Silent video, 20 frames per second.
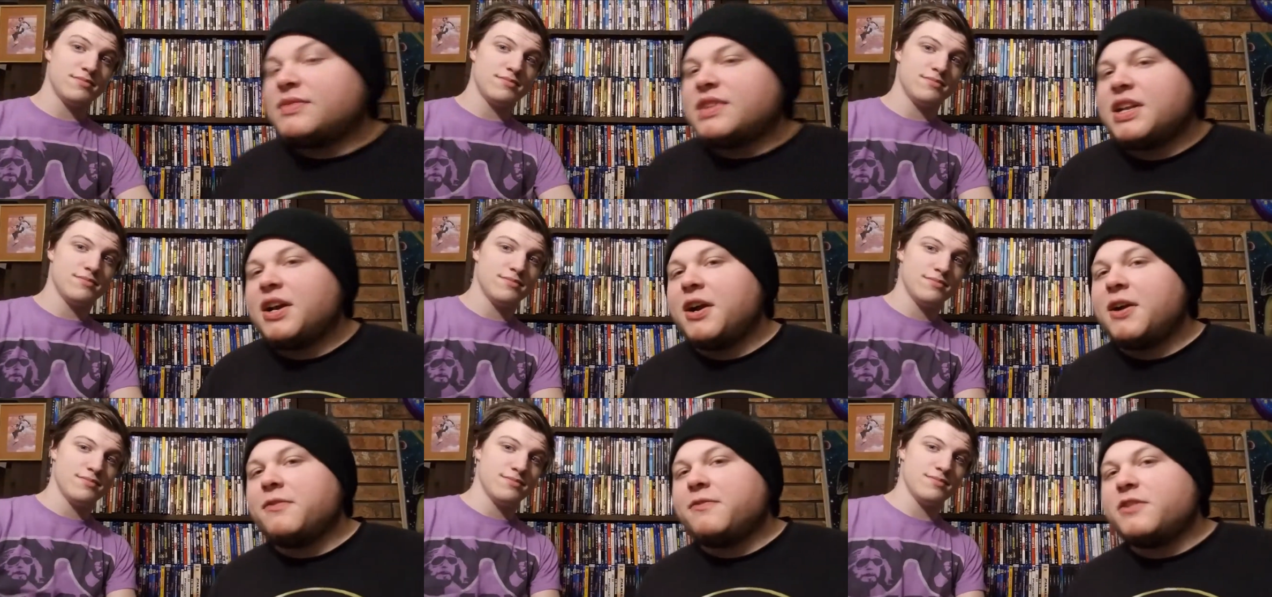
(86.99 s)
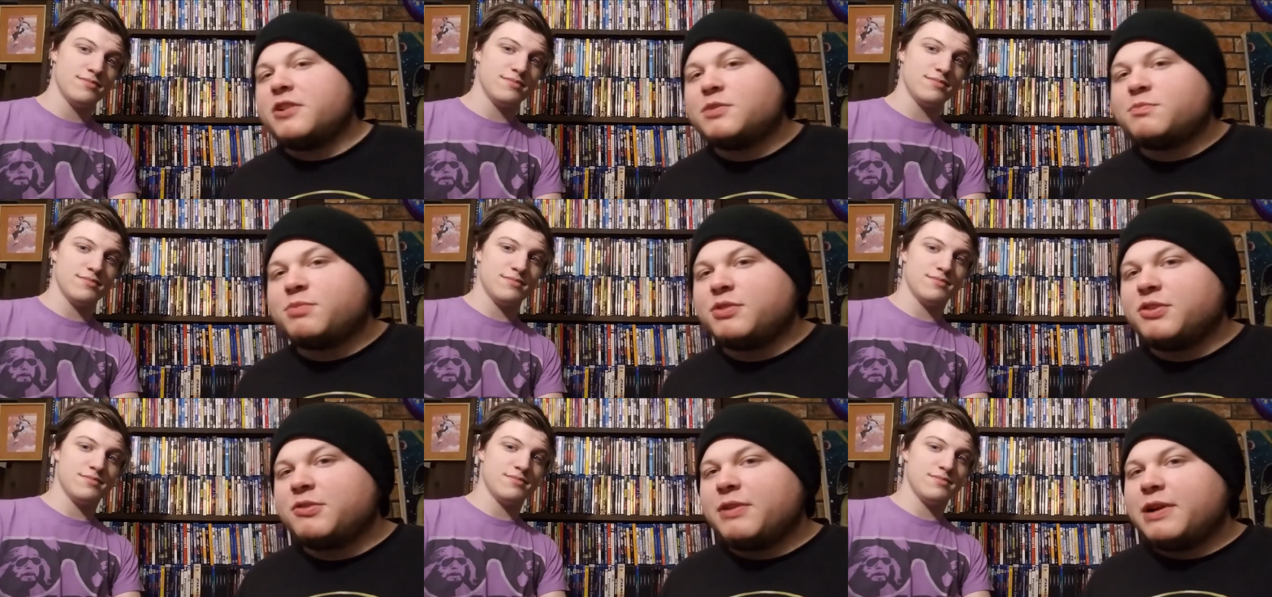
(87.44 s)
Speaker 1: Alright, first
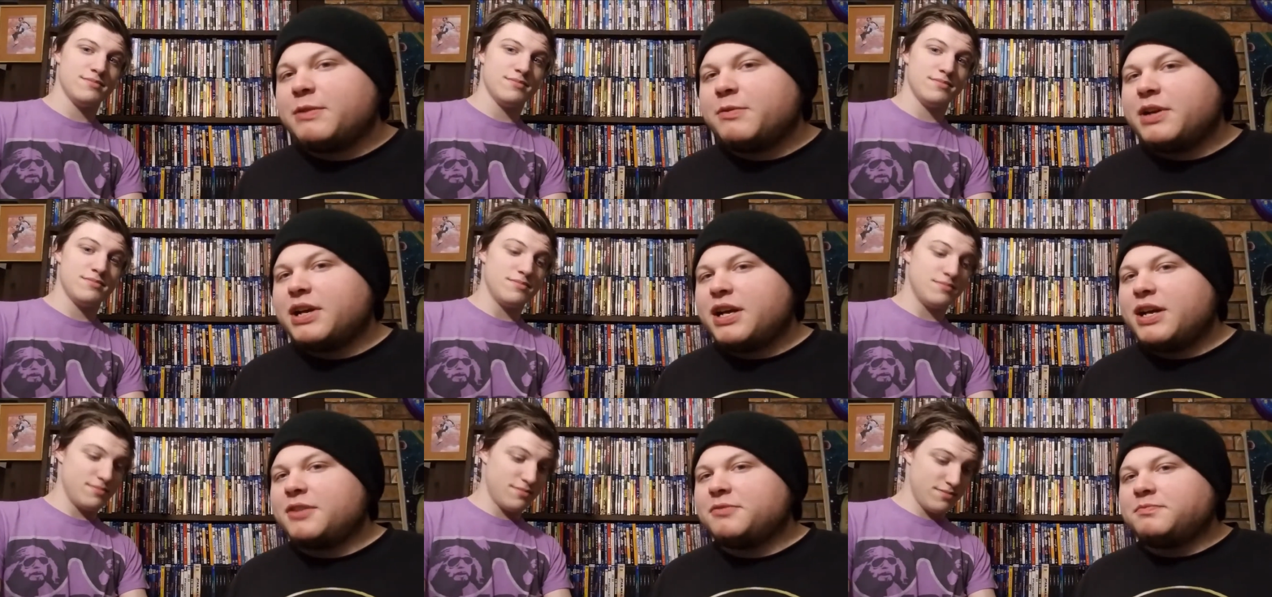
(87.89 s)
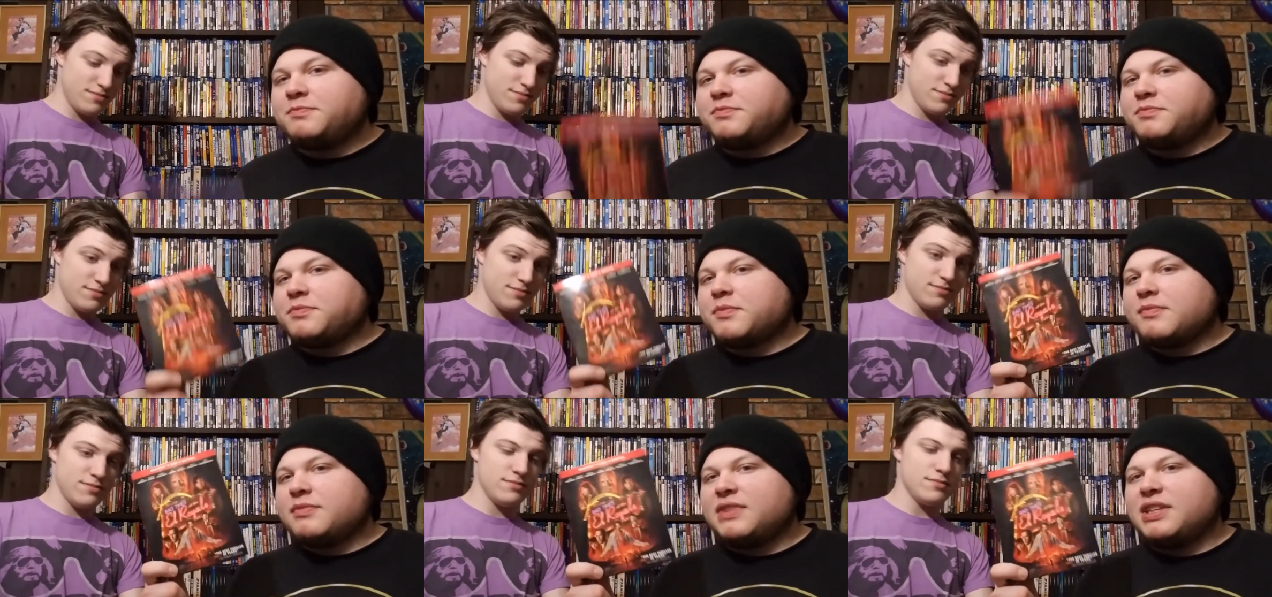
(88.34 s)
Blu-ray we got
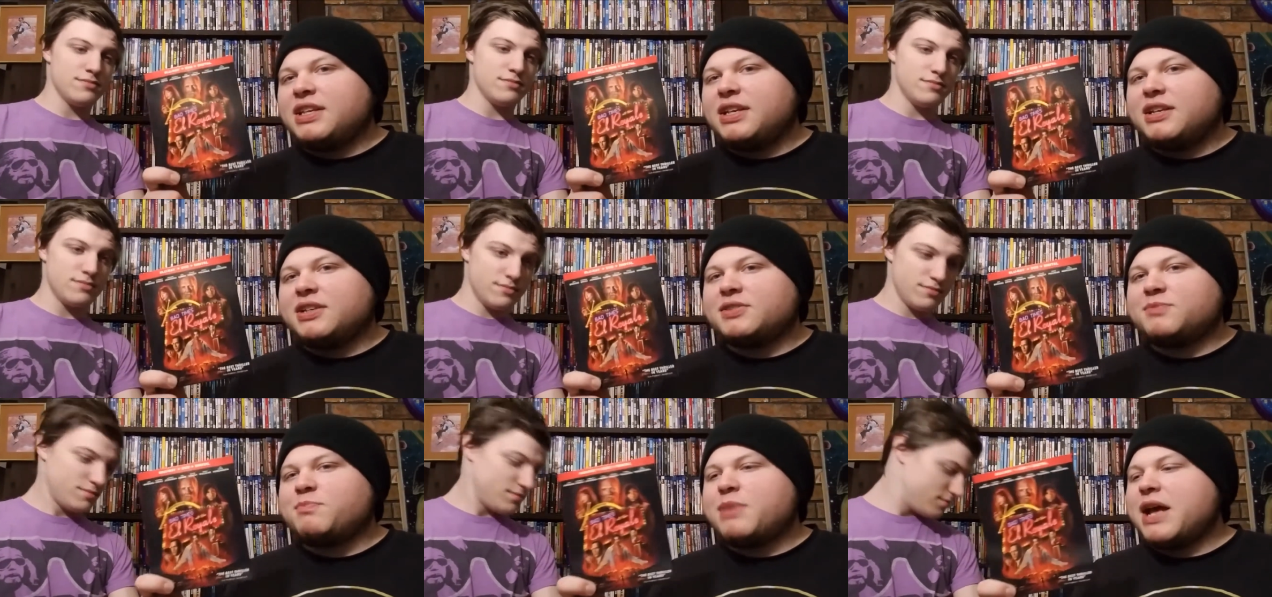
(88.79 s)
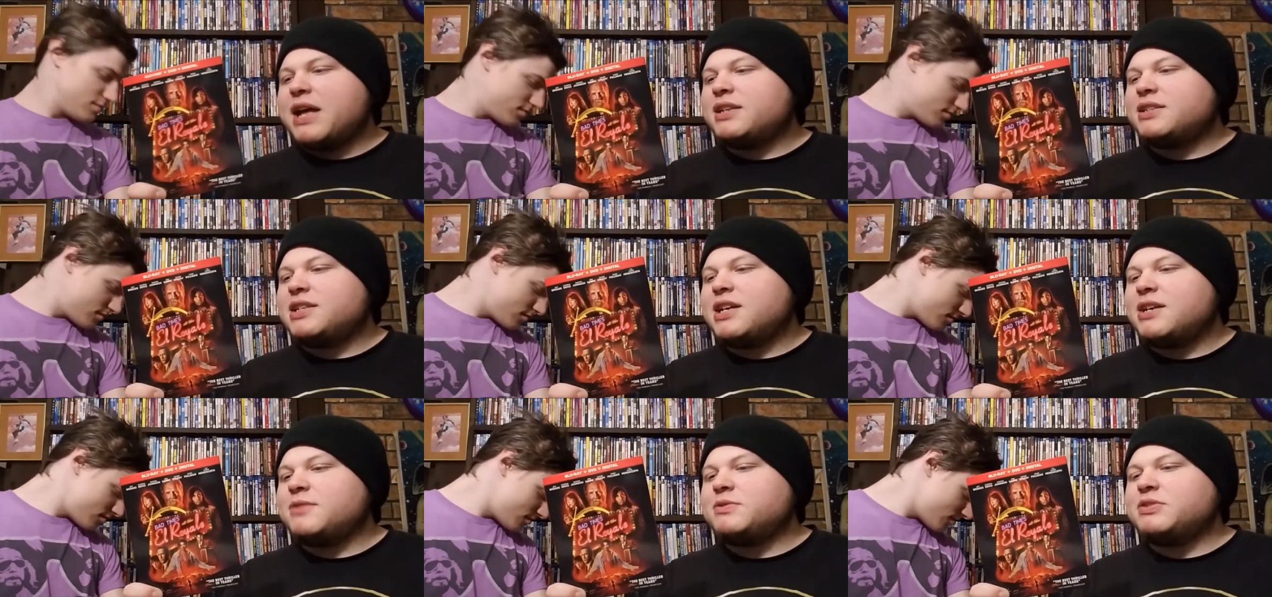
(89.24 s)
is Bad
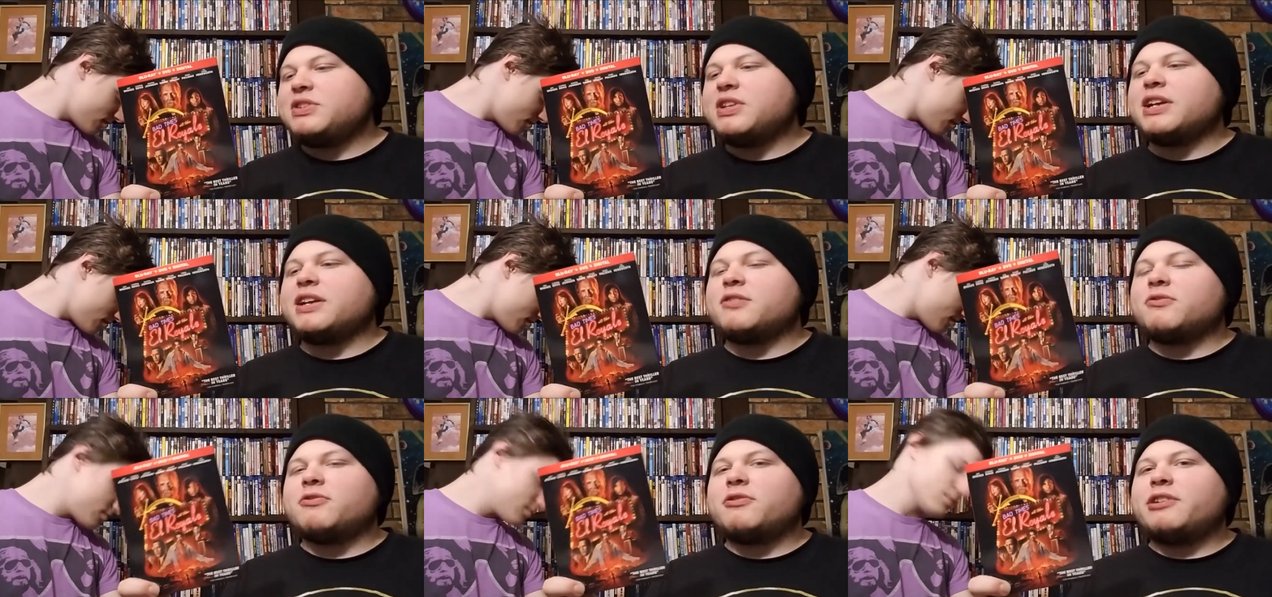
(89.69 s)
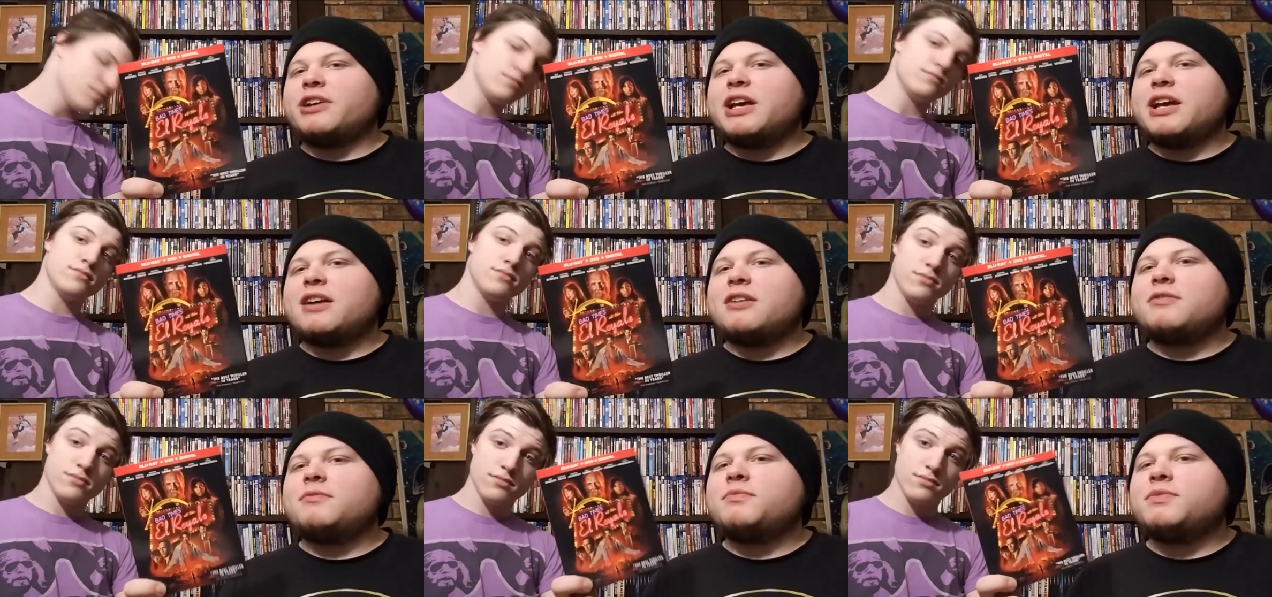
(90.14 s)
Times at the El Royale.